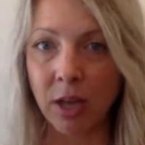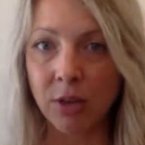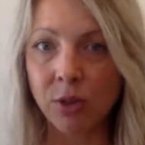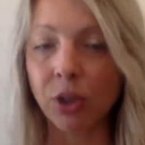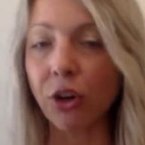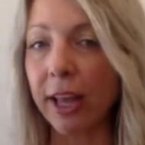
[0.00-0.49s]

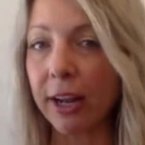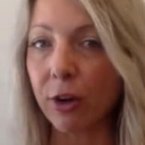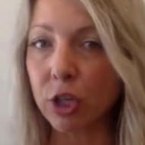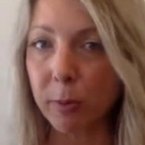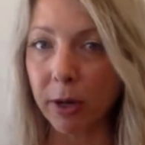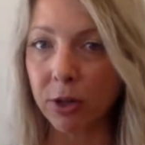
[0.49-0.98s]
so your inner
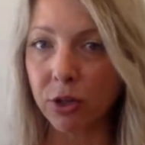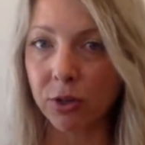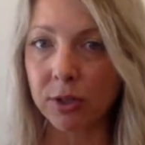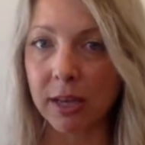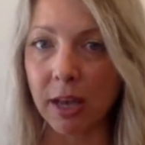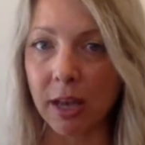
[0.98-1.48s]
spiritual
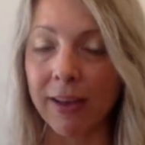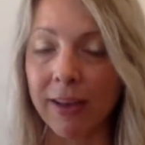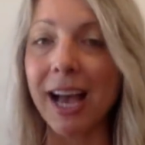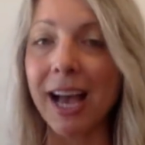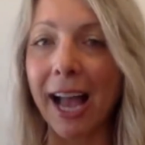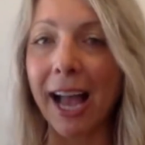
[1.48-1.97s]
self, has
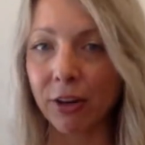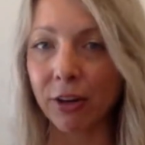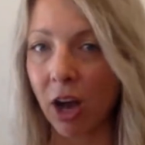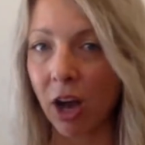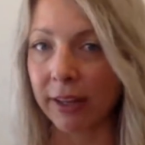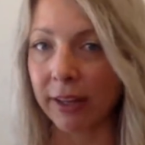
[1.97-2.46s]
a higher
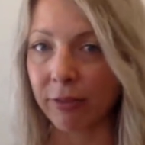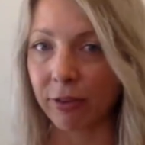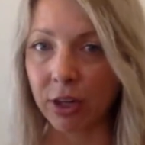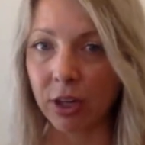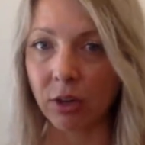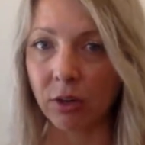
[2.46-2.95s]
calling for
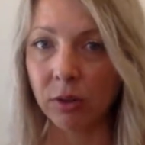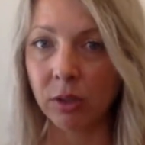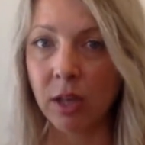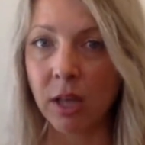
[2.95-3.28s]
you